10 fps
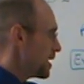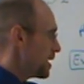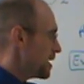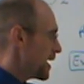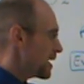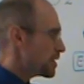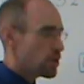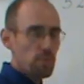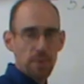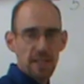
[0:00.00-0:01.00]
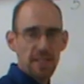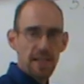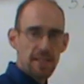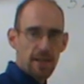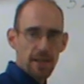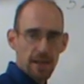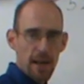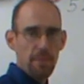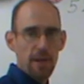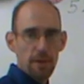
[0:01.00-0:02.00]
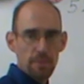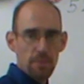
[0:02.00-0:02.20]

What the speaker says: yeah, x cubed plus x in the denominator.